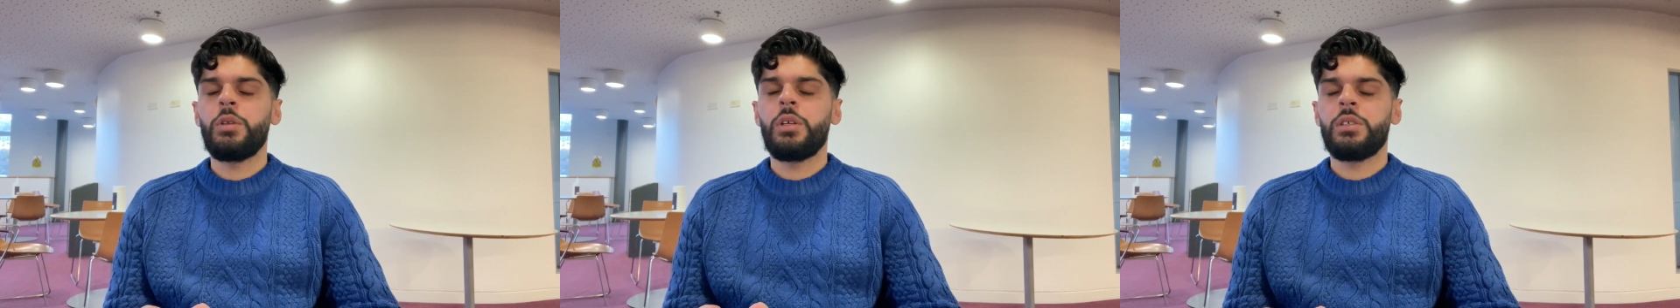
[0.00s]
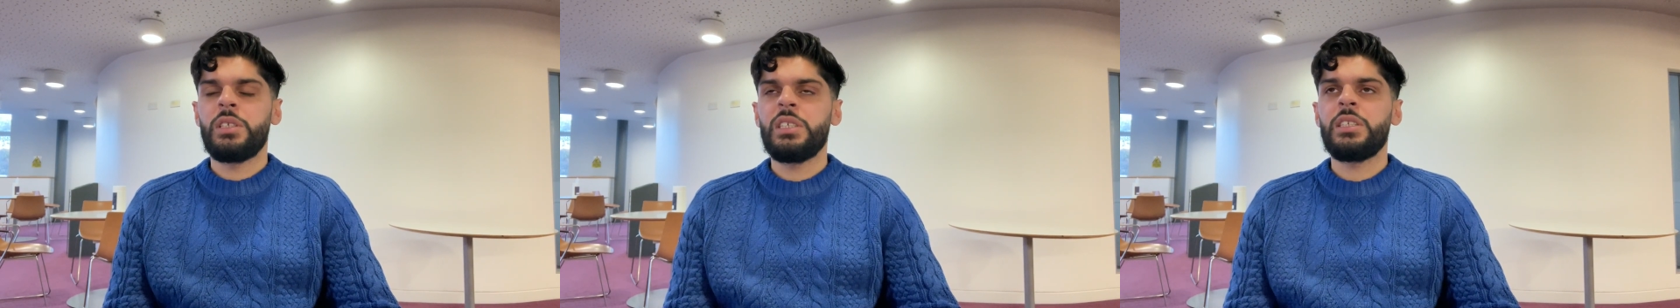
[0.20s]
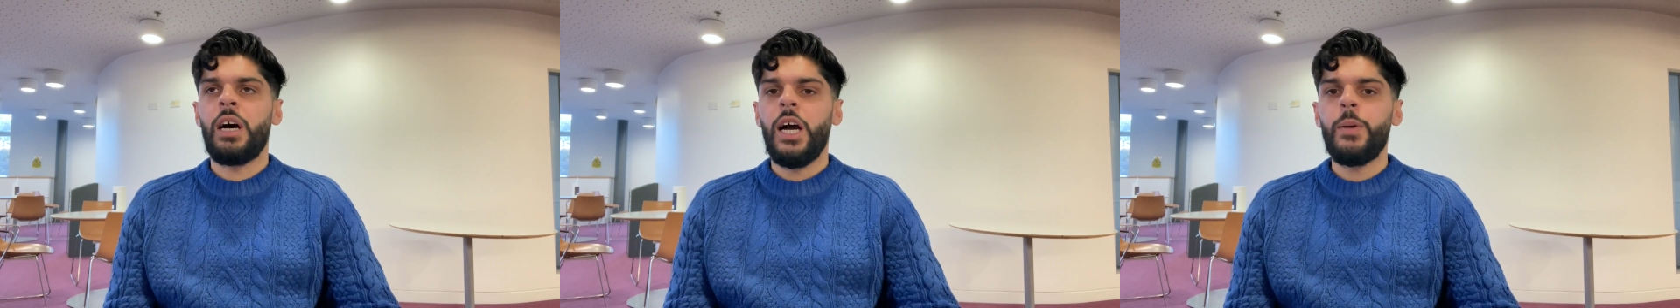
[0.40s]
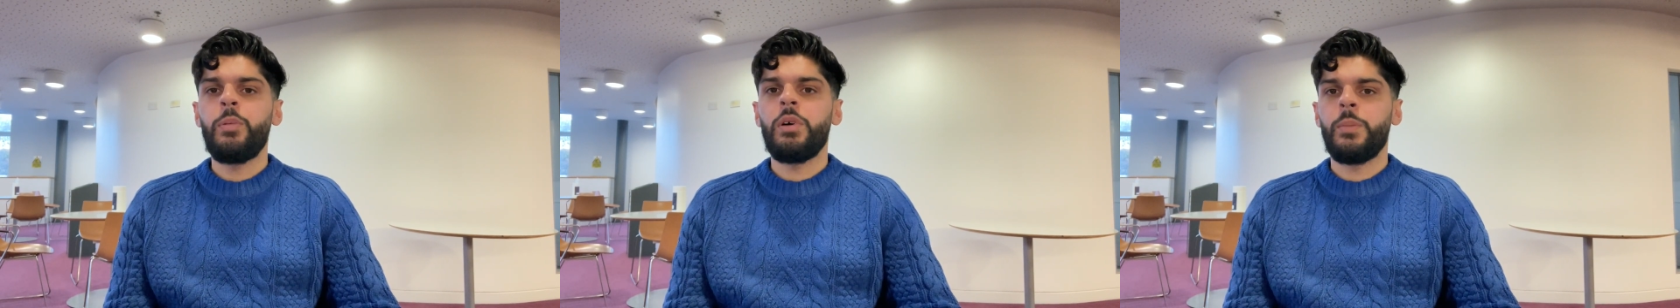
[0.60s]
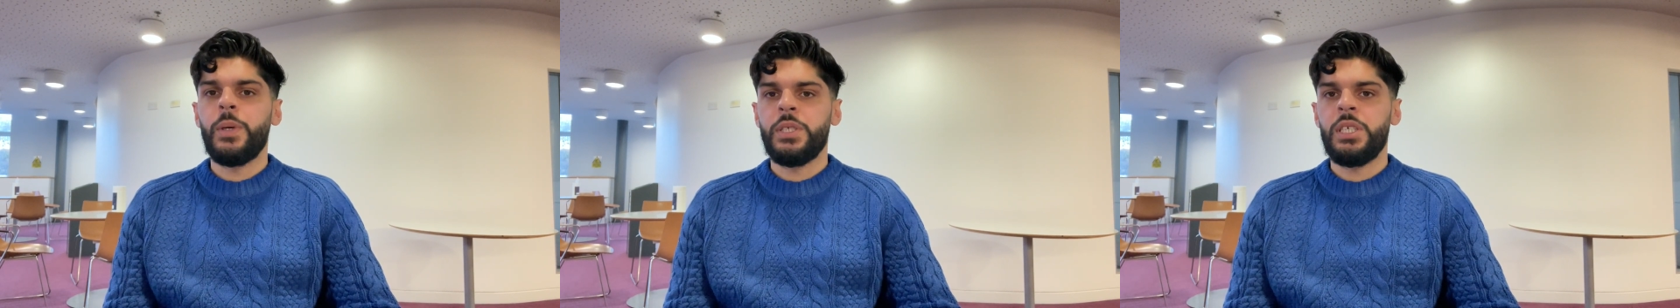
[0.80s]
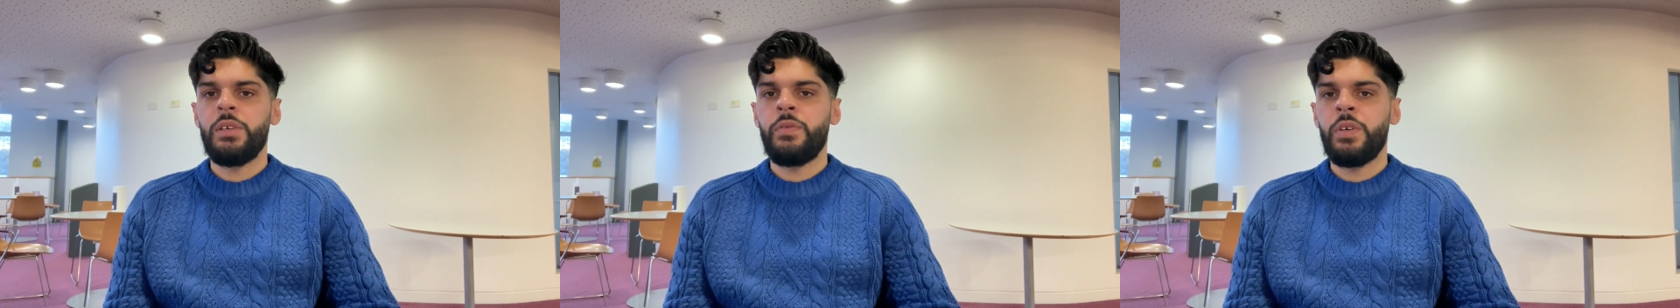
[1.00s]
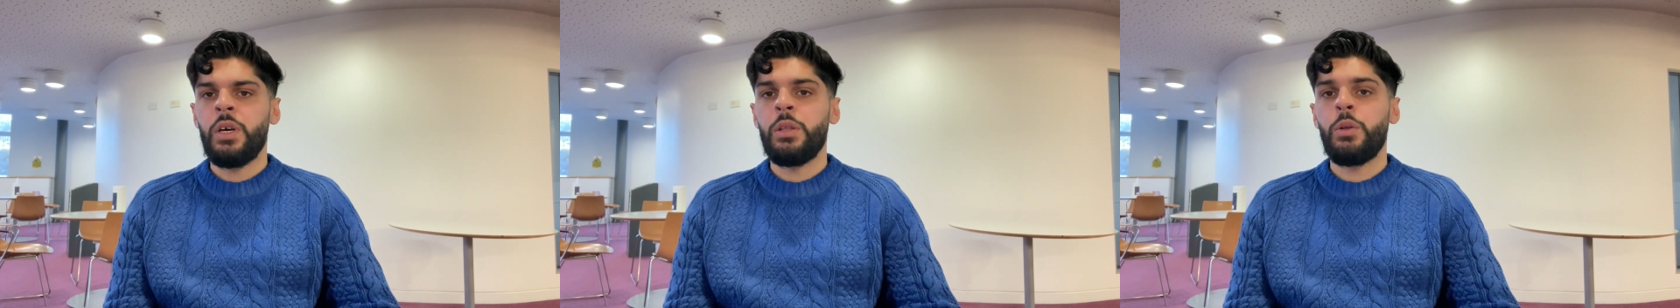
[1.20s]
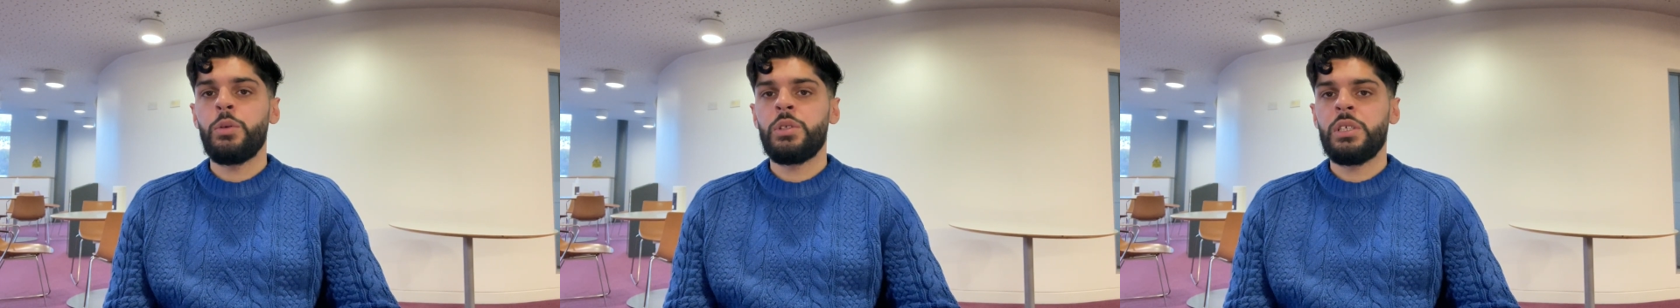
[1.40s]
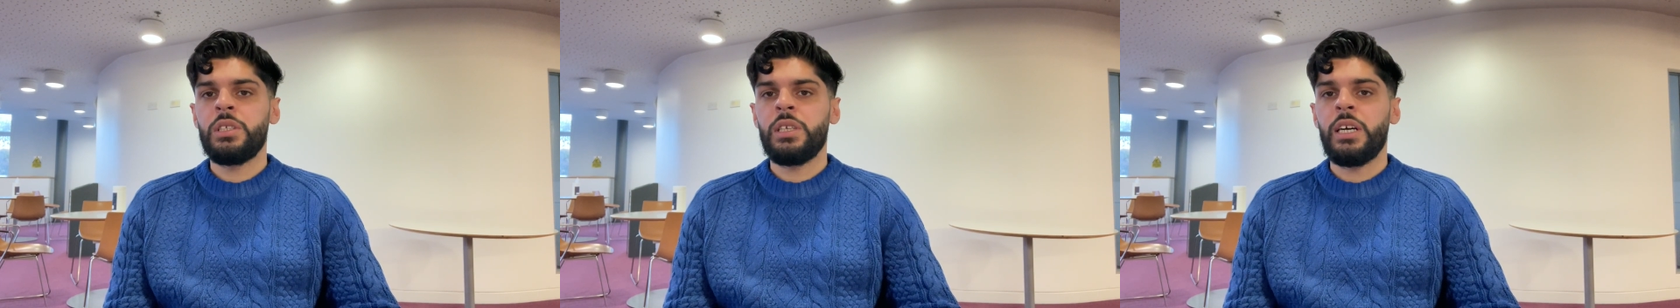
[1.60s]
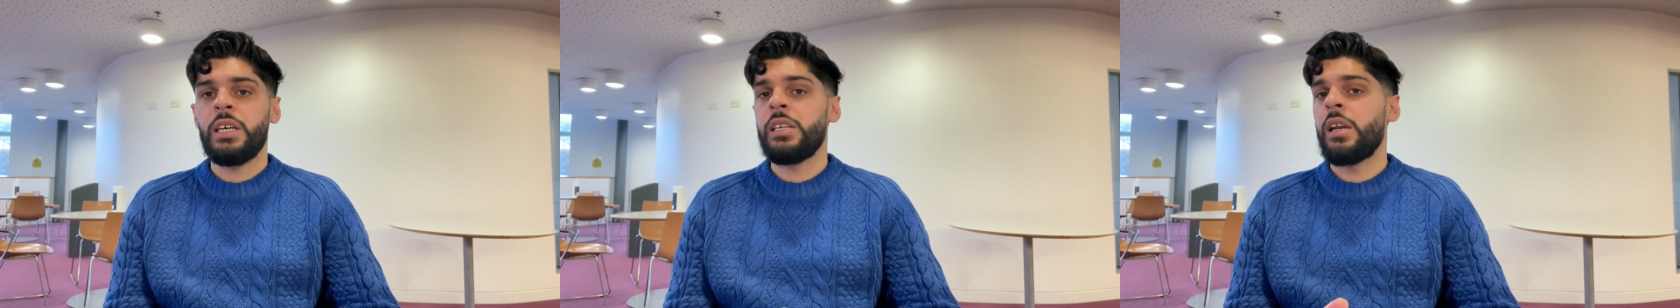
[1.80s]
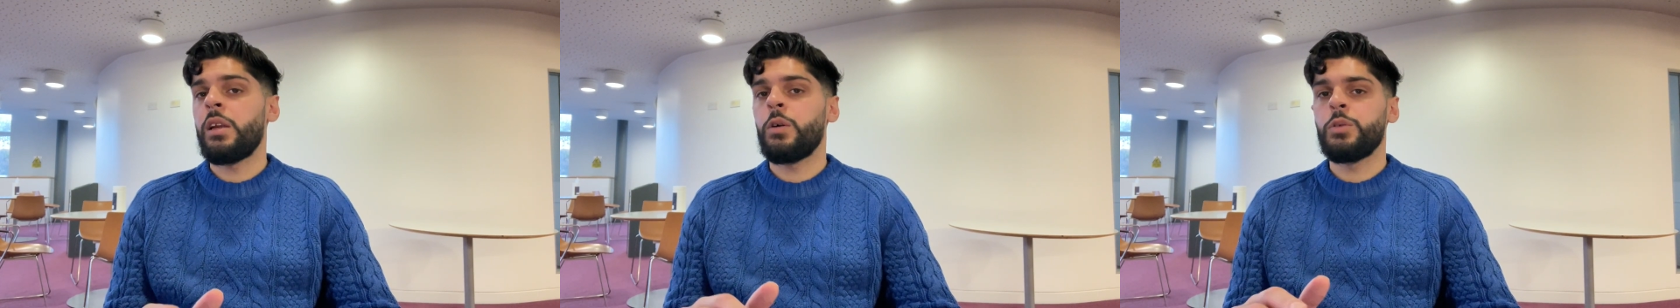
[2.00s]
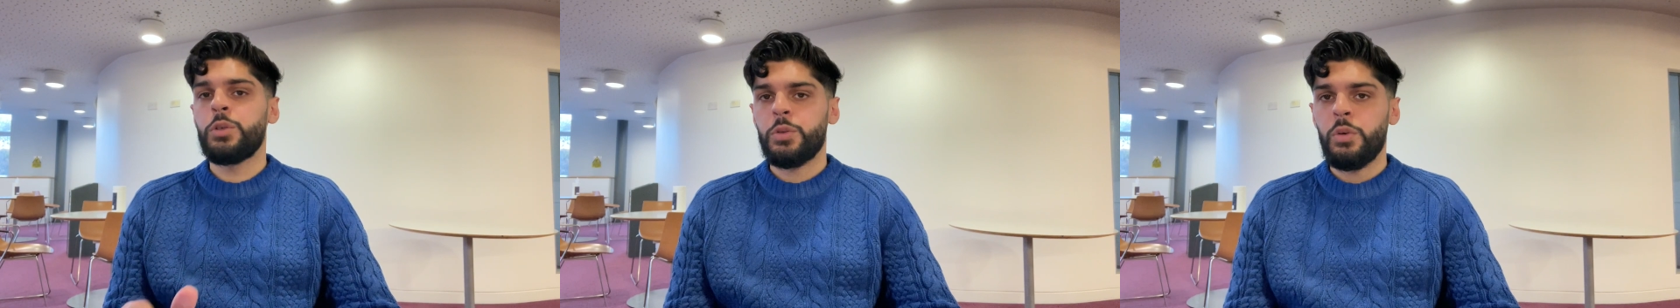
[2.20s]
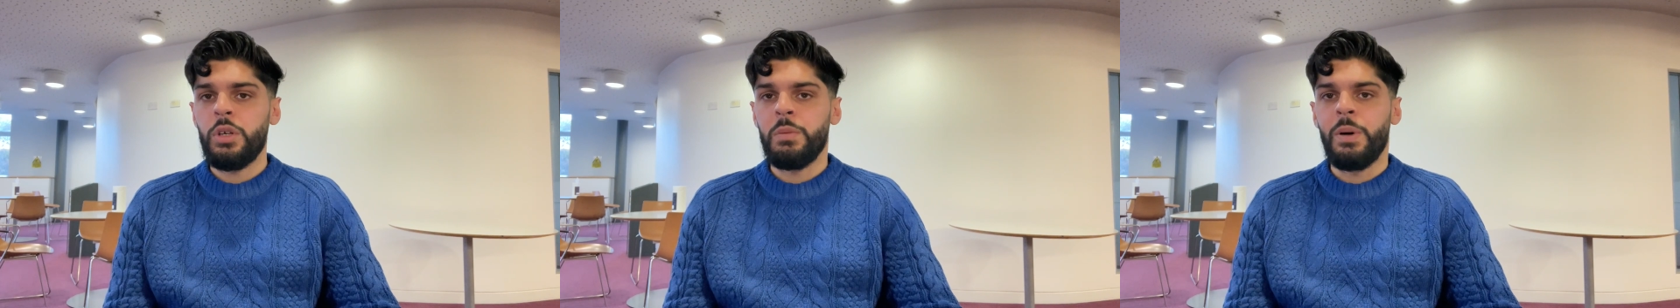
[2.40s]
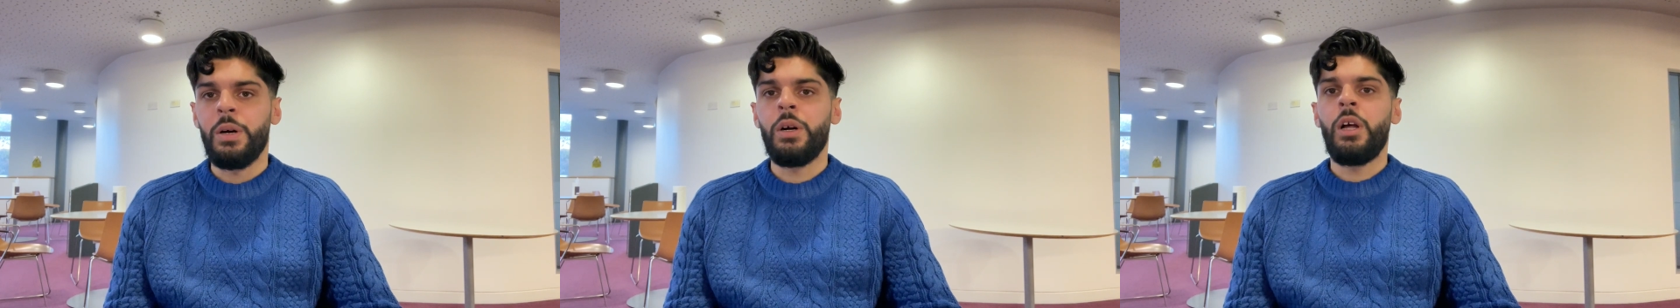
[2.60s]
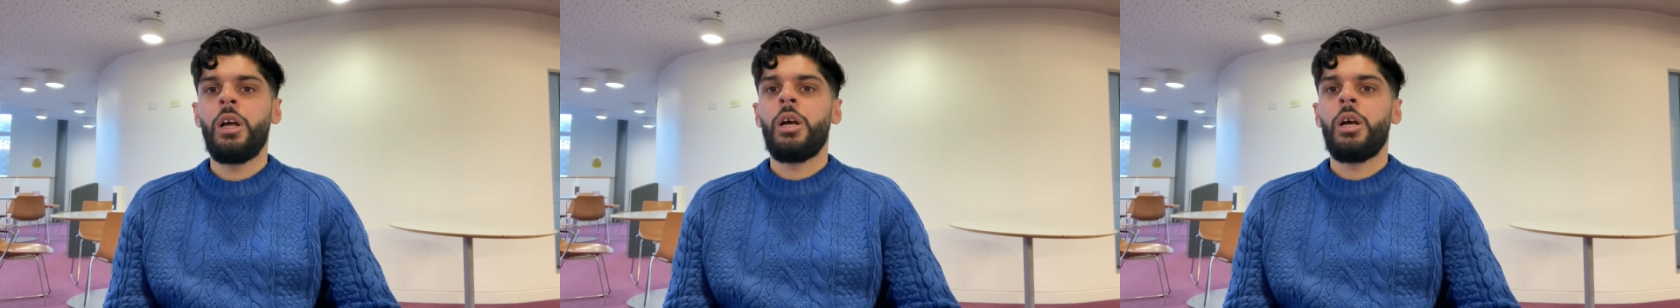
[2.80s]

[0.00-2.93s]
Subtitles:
things that I put in my CV are those things that I can tell a good story about.